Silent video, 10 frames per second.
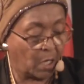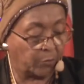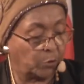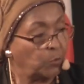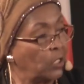
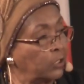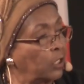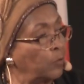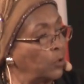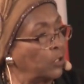of the world
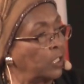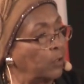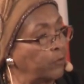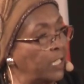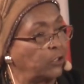community
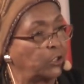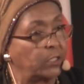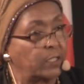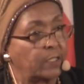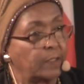of
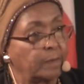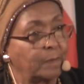nations.